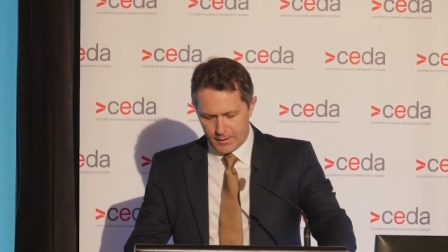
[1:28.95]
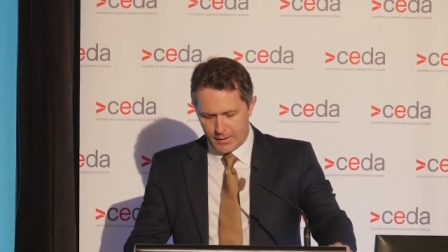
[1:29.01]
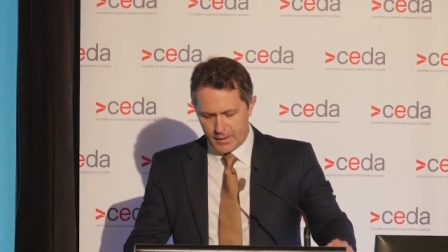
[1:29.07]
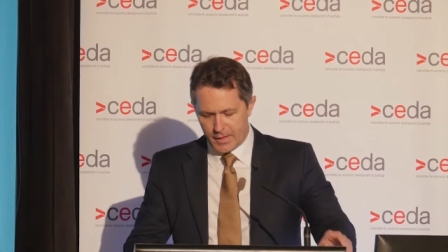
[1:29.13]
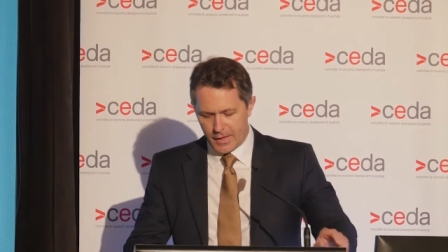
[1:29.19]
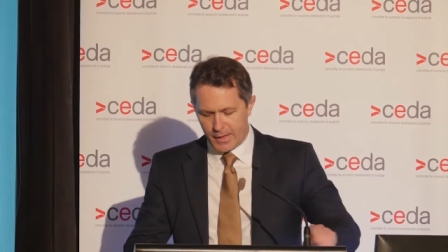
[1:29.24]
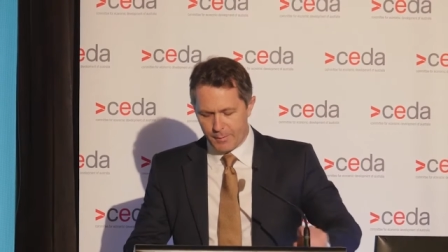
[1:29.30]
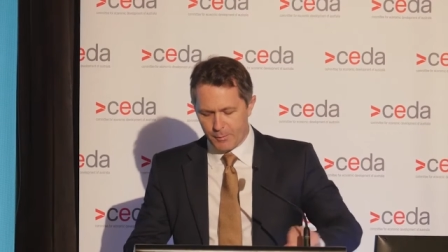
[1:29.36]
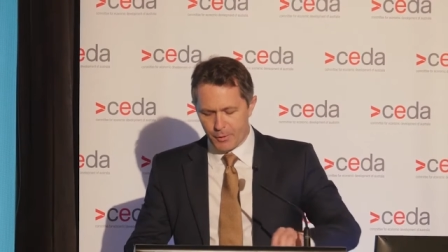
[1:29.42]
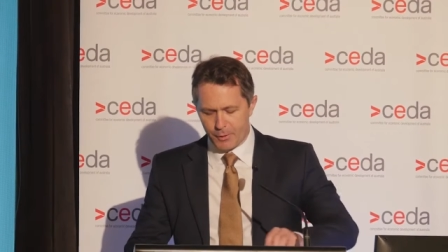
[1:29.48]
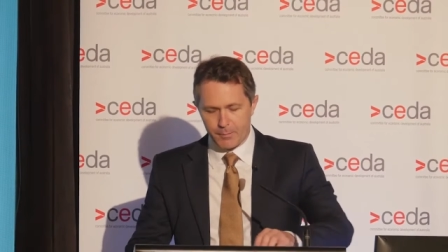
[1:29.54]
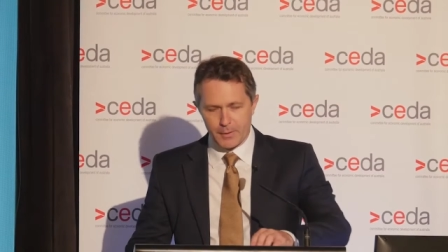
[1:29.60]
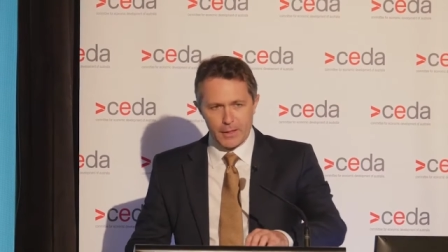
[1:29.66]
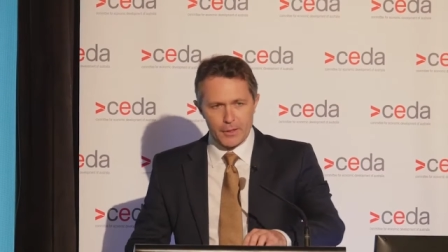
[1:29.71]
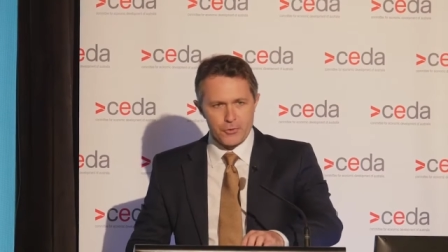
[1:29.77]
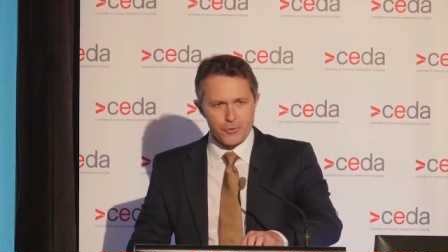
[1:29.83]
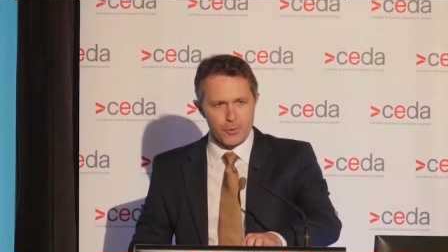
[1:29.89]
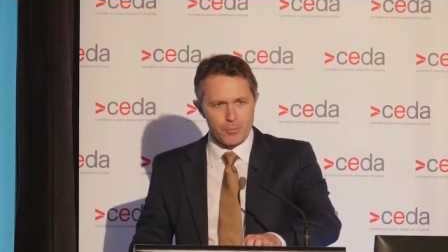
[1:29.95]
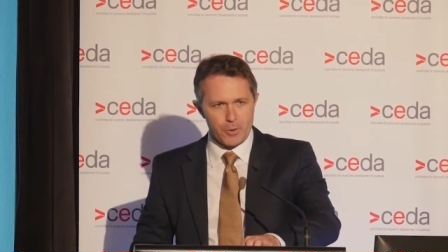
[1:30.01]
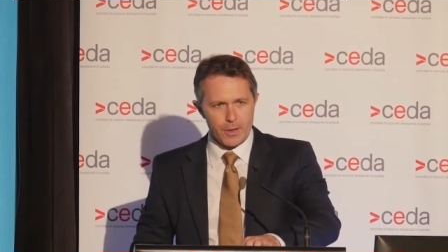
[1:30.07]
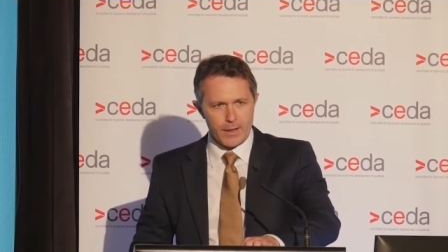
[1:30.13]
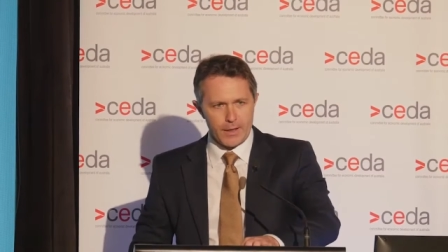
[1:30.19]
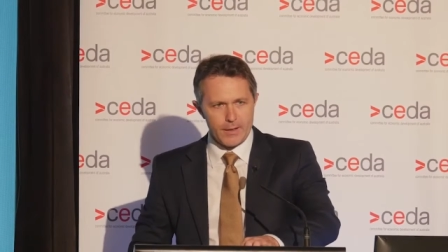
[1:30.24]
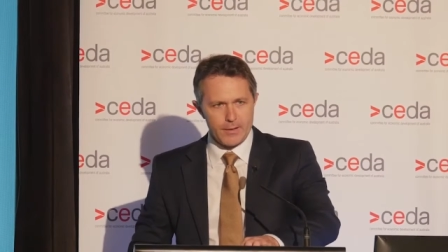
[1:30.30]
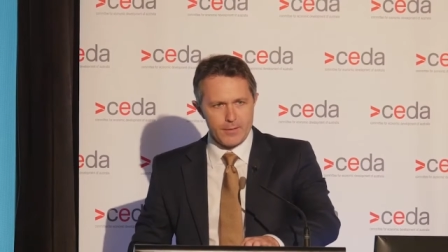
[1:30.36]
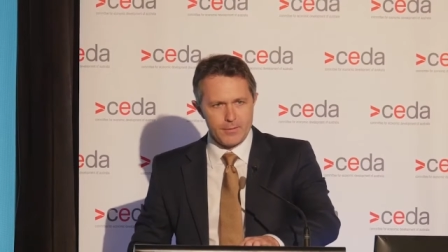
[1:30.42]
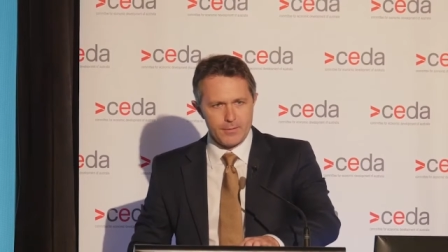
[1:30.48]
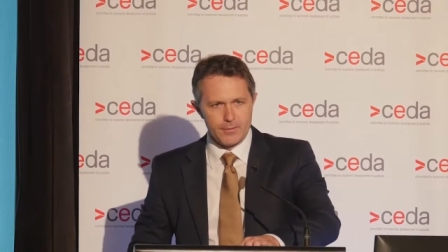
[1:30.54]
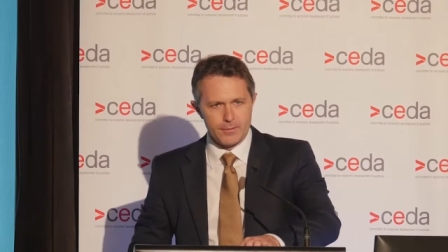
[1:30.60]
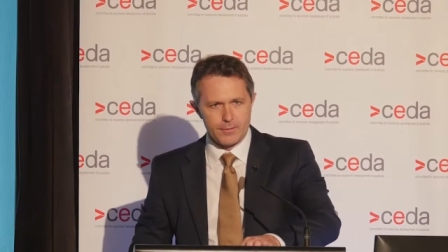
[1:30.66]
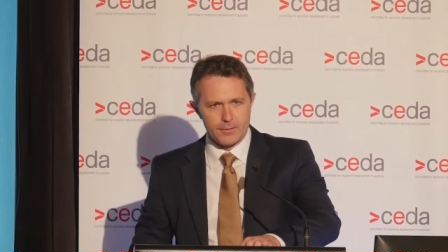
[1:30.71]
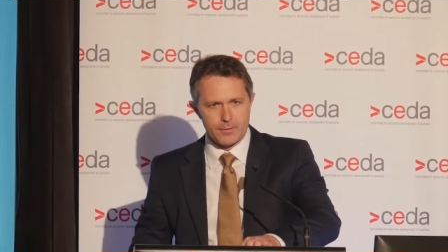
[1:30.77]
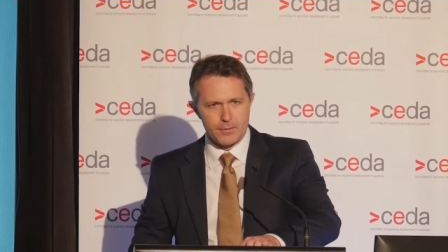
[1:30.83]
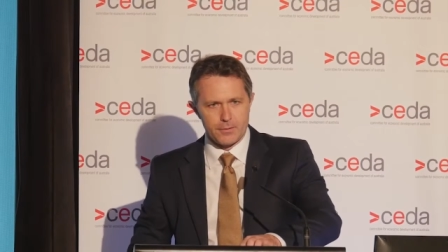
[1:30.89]
He came on a military plane
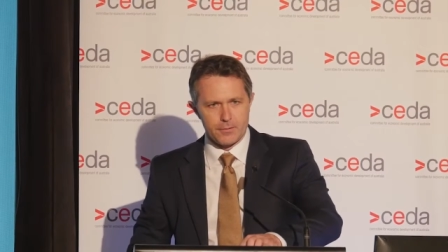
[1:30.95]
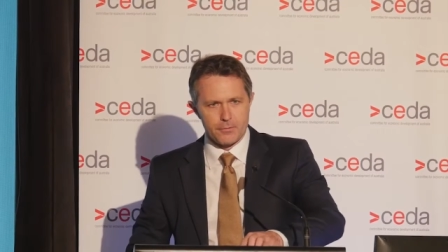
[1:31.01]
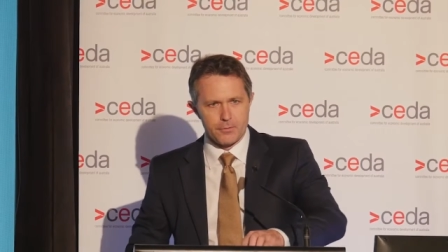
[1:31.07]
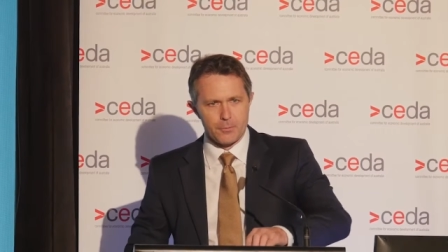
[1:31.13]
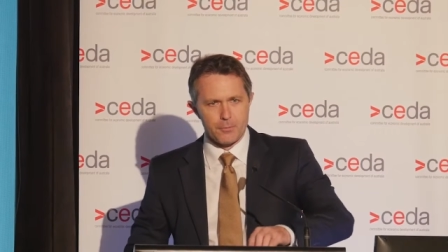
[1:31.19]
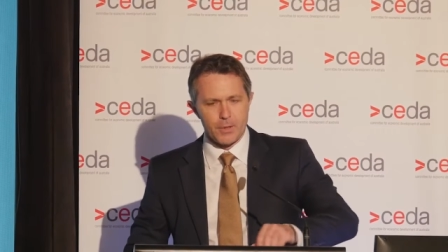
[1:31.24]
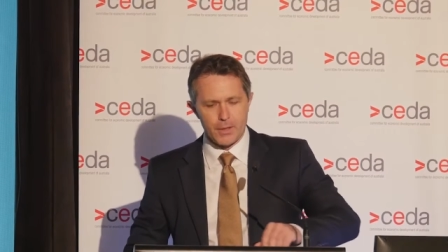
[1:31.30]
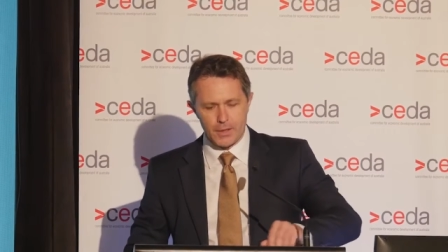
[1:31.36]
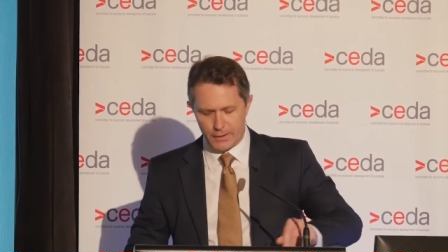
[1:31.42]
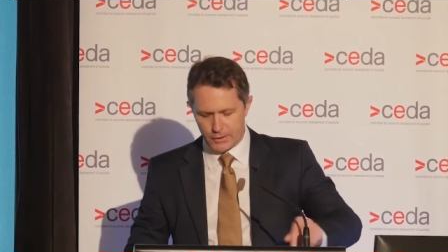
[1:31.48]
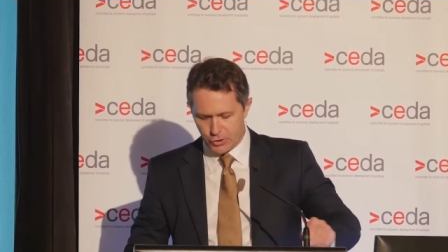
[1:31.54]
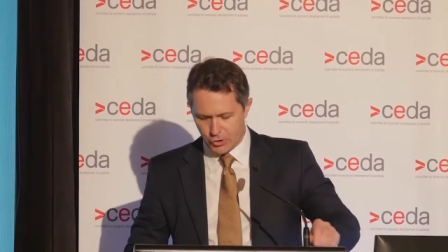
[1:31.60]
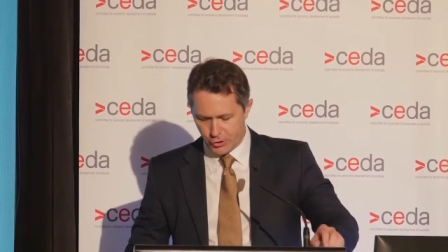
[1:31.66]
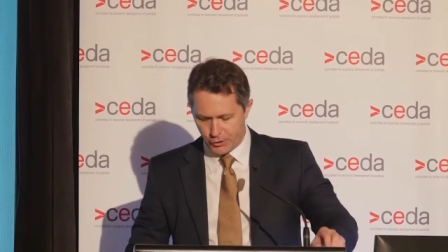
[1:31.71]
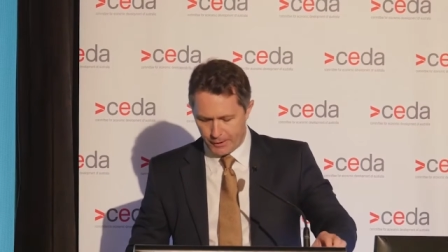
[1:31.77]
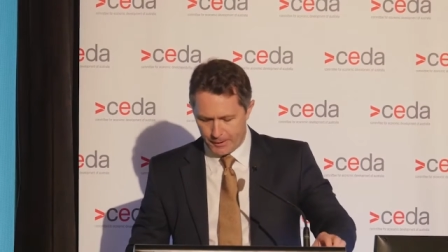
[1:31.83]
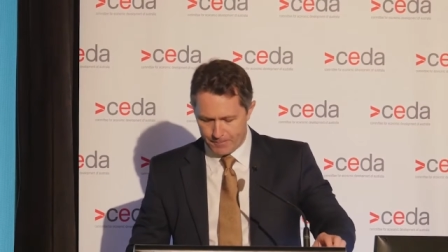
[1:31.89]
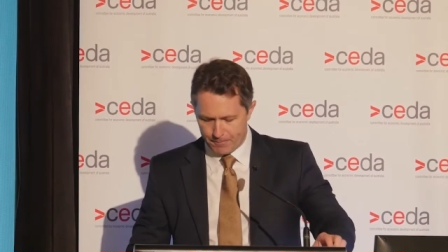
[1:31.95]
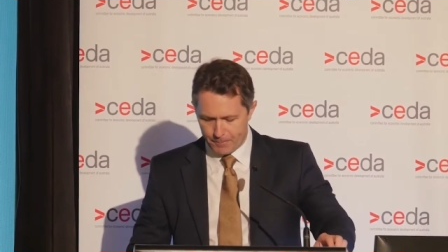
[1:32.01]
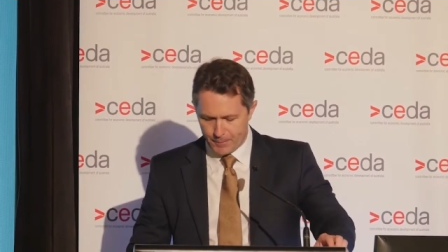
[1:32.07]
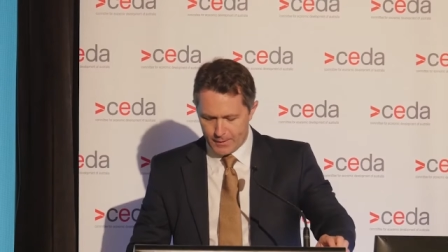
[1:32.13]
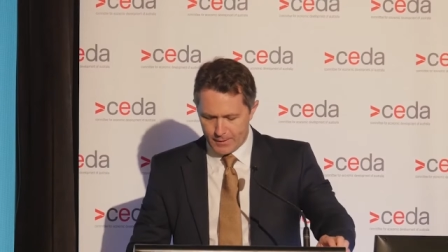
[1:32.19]
from PNG